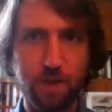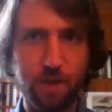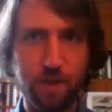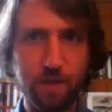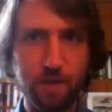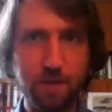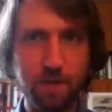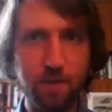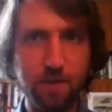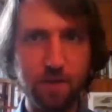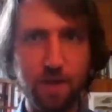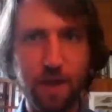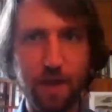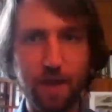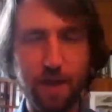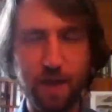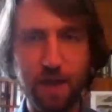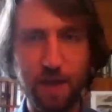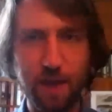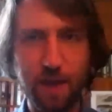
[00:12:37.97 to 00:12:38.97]
Here
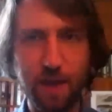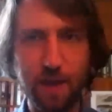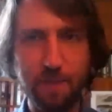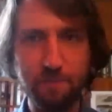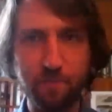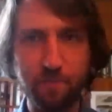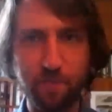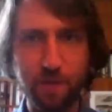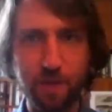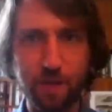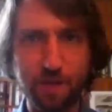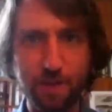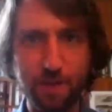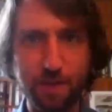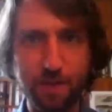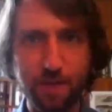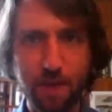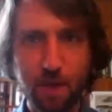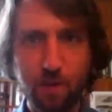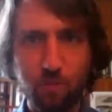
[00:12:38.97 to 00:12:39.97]

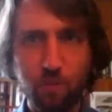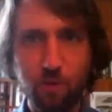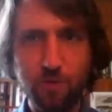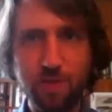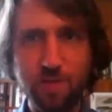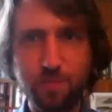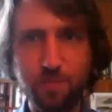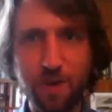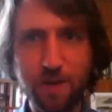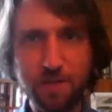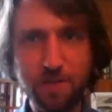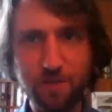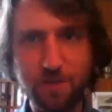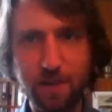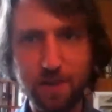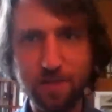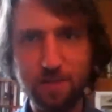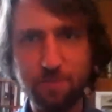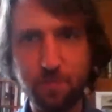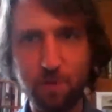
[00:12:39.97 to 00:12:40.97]
that what is
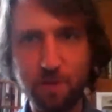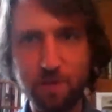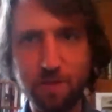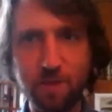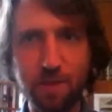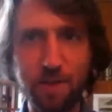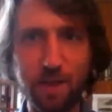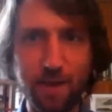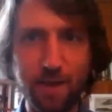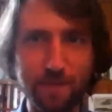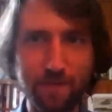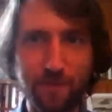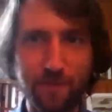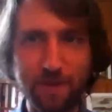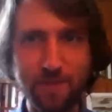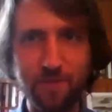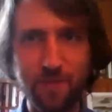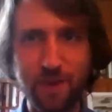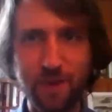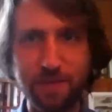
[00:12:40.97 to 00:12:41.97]
personal is political, and
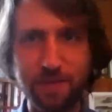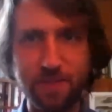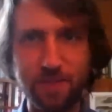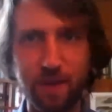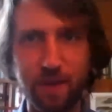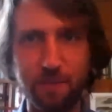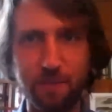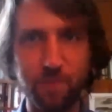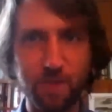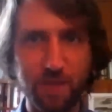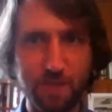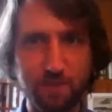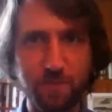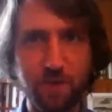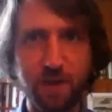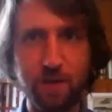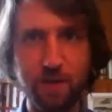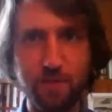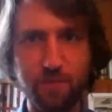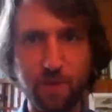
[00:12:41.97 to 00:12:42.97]
vice versa. That's
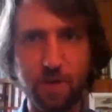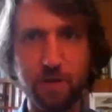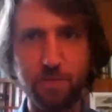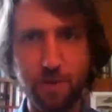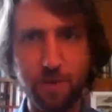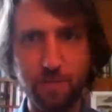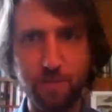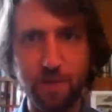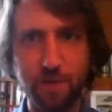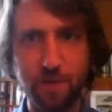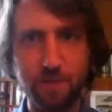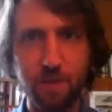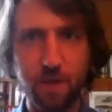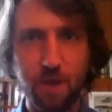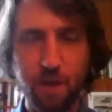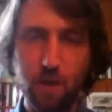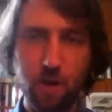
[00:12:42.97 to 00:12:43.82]
very, very Burmese.